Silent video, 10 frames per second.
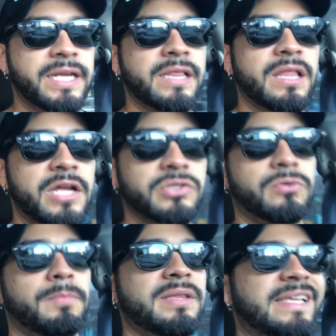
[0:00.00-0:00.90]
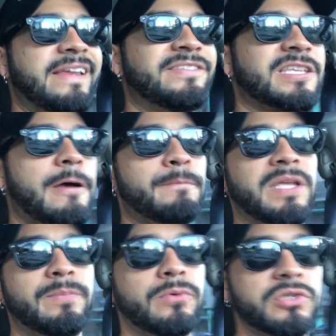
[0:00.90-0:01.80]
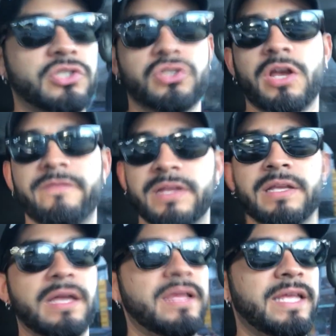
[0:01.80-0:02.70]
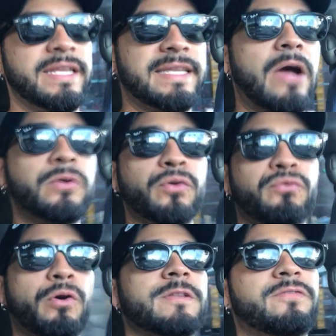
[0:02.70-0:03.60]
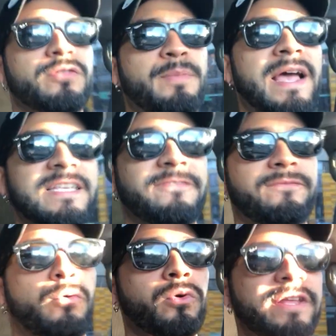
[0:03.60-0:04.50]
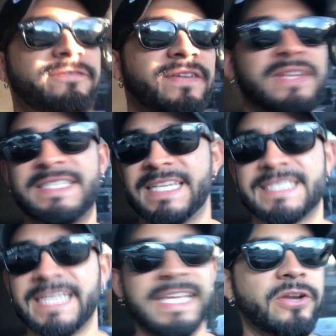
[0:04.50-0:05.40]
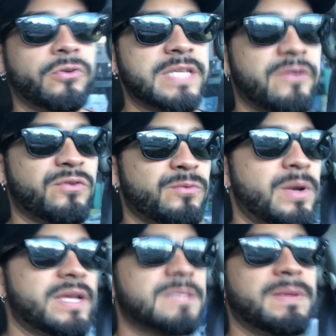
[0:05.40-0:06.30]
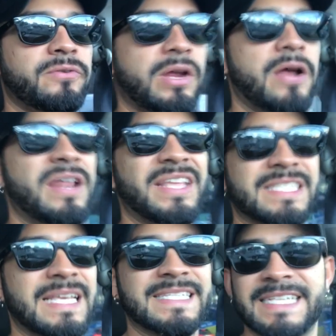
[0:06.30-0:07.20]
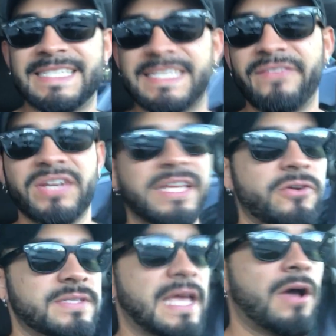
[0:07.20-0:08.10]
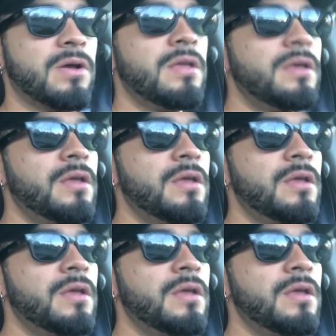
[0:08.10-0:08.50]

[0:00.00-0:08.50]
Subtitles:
ideological beliefs on people, shoving it down your throats for the past 40, 50, 60 years, however way it's been around. I think it's like 60, 70 years now.